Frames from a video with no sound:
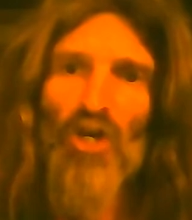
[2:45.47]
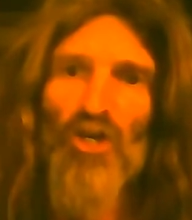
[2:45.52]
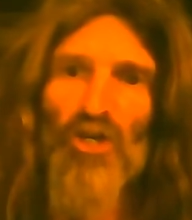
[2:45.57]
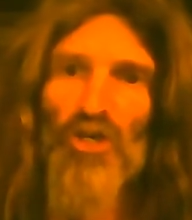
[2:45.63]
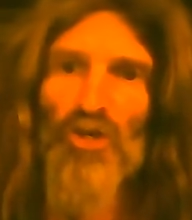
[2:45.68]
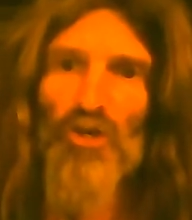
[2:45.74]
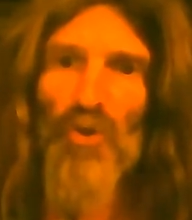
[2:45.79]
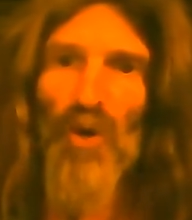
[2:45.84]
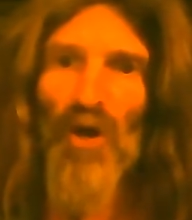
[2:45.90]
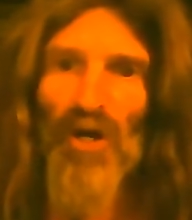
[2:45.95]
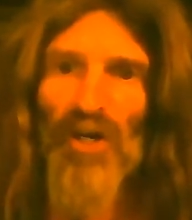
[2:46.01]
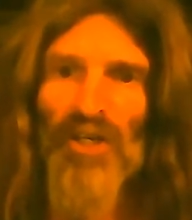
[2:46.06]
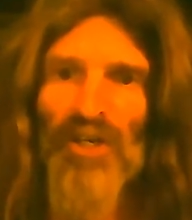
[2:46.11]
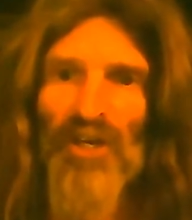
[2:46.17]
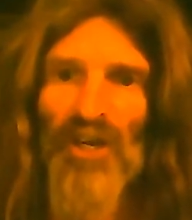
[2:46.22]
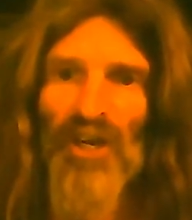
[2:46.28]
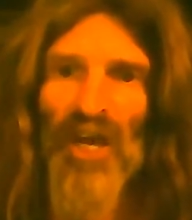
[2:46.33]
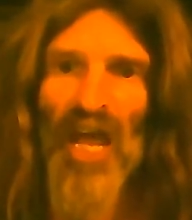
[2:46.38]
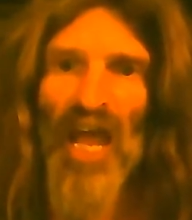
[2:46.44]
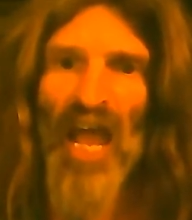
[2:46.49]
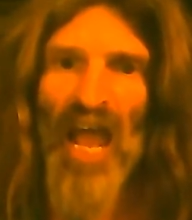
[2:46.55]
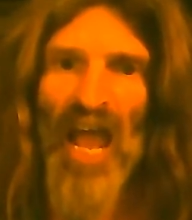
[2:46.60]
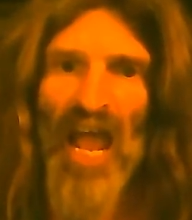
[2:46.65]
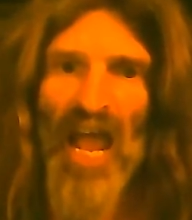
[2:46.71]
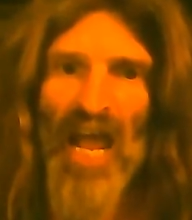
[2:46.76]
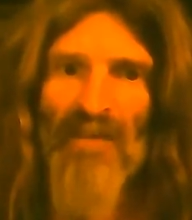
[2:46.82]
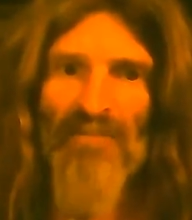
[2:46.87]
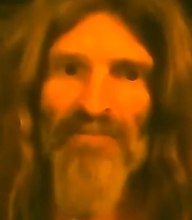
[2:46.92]
you are gonna
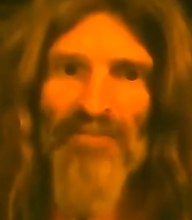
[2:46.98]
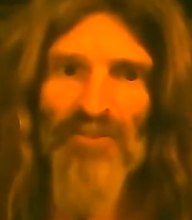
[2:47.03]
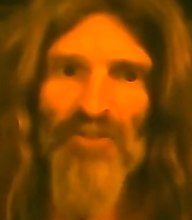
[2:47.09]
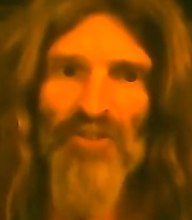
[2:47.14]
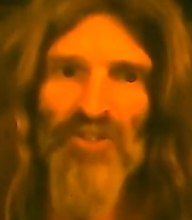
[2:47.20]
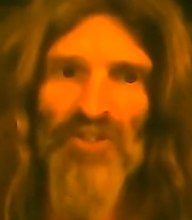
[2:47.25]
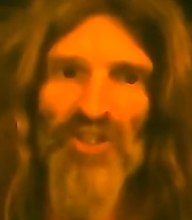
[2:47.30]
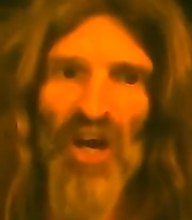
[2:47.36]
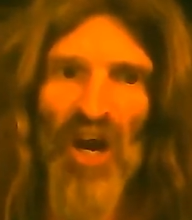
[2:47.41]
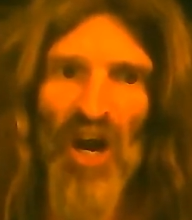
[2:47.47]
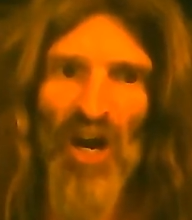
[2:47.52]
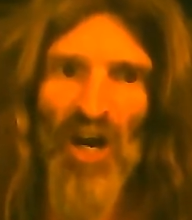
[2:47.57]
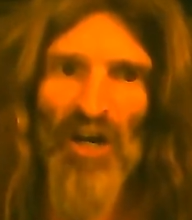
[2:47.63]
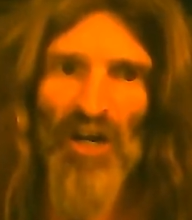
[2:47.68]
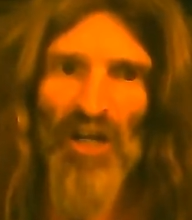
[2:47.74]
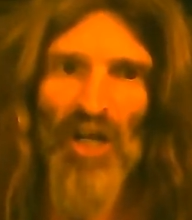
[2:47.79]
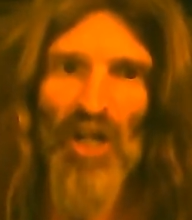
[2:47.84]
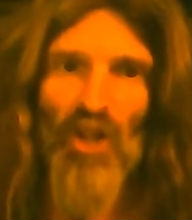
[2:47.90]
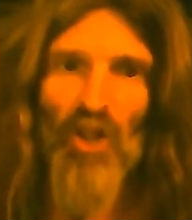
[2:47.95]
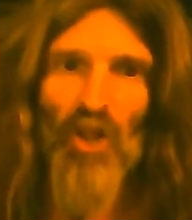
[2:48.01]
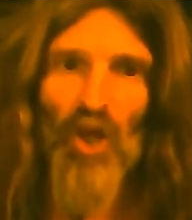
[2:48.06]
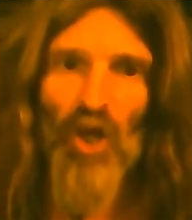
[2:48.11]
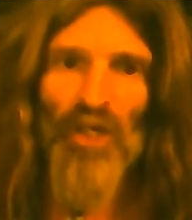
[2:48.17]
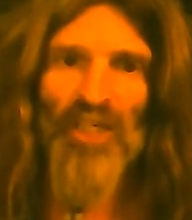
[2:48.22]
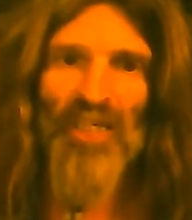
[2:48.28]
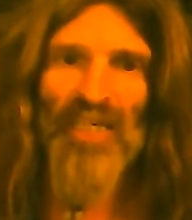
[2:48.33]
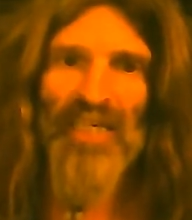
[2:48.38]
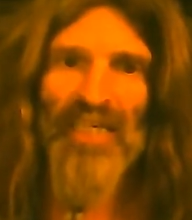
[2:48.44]
have to start
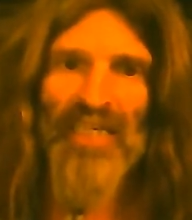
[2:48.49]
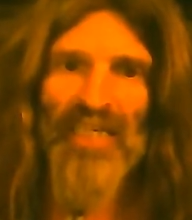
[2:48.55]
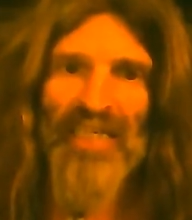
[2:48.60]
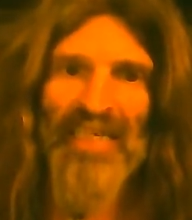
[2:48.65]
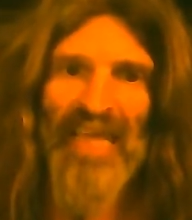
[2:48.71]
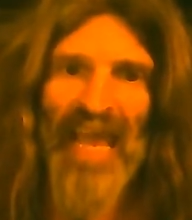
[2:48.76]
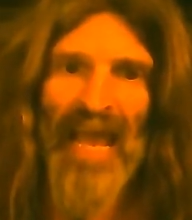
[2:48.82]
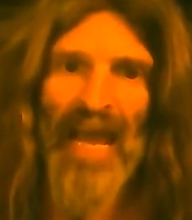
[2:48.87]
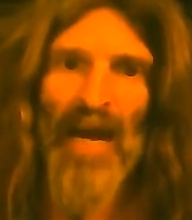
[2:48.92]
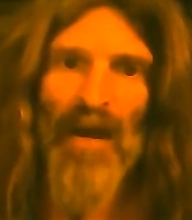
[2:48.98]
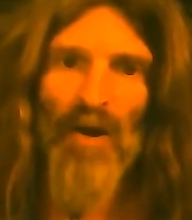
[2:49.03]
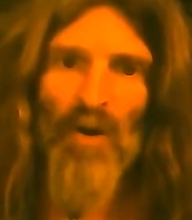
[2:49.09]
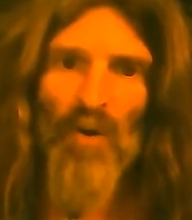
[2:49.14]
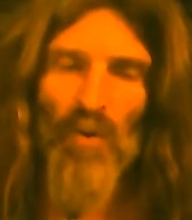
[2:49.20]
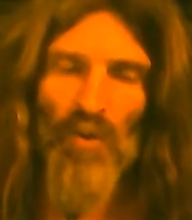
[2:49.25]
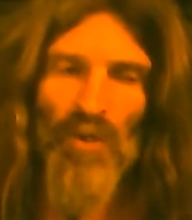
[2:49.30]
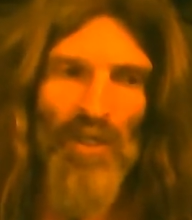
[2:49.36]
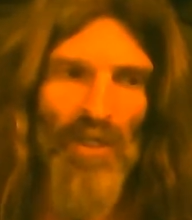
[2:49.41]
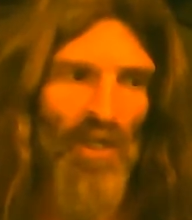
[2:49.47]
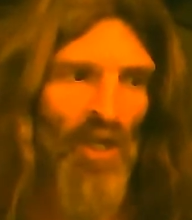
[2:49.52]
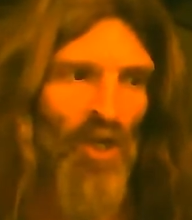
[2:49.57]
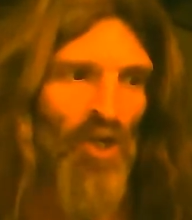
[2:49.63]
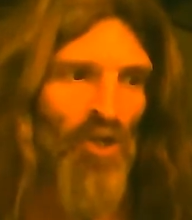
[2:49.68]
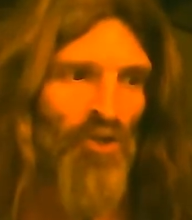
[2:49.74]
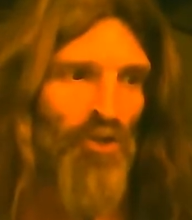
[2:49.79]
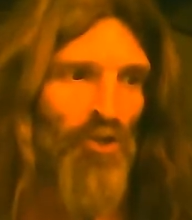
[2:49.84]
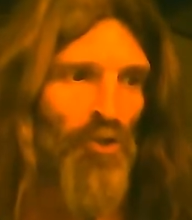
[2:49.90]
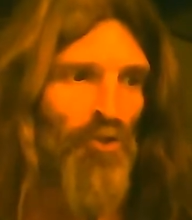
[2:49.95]
looking down
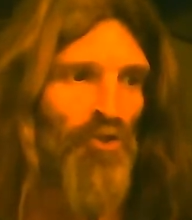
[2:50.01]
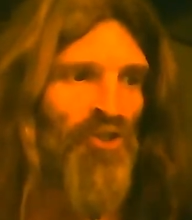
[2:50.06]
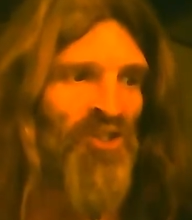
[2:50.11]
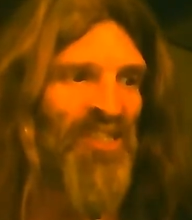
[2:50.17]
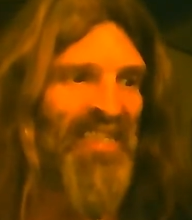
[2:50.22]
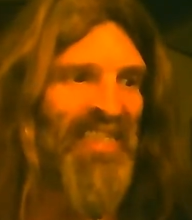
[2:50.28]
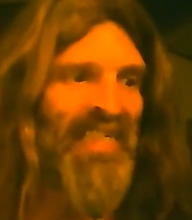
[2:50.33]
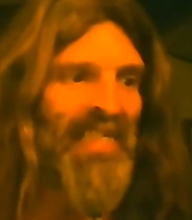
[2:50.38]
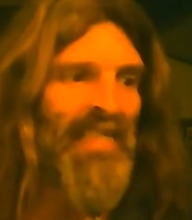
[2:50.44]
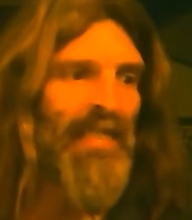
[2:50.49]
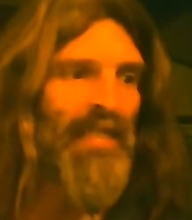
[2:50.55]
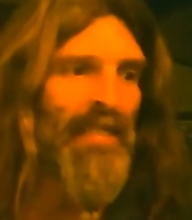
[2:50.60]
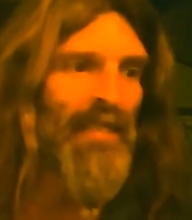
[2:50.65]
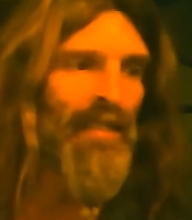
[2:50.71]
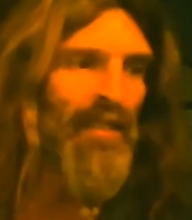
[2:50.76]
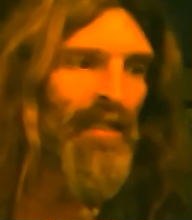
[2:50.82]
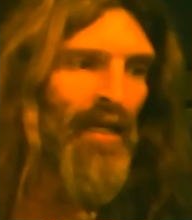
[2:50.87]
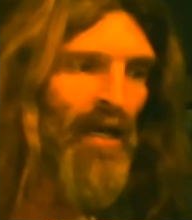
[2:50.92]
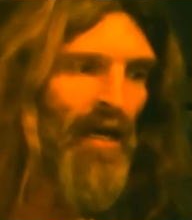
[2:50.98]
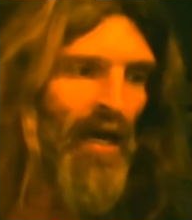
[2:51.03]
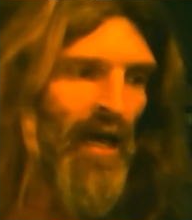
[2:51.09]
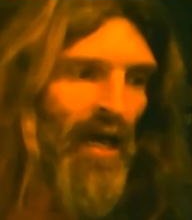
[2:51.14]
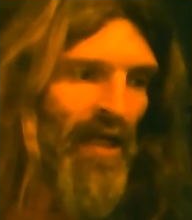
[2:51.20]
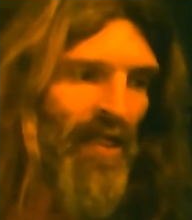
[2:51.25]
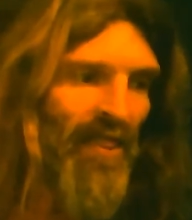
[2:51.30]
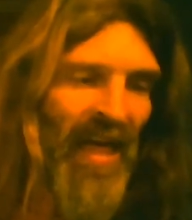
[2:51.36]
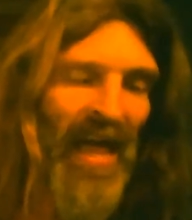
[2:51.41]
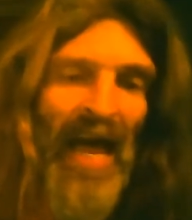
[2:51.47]
to see
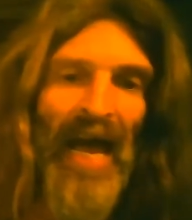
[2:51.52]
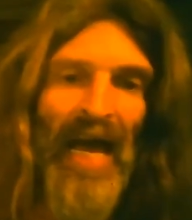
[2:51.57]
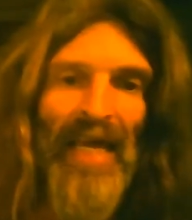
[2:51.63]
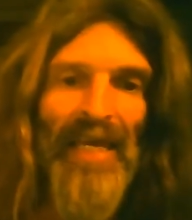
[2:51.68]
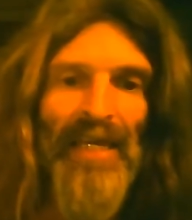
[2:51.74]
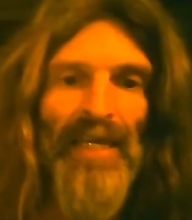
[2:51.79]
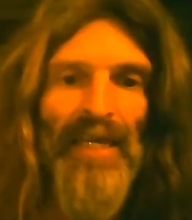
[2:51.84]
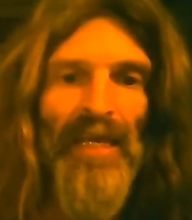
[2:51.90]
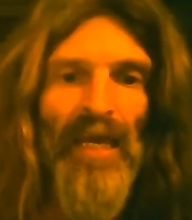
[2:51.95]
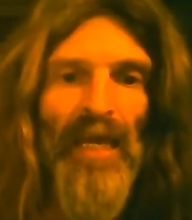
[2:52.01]
that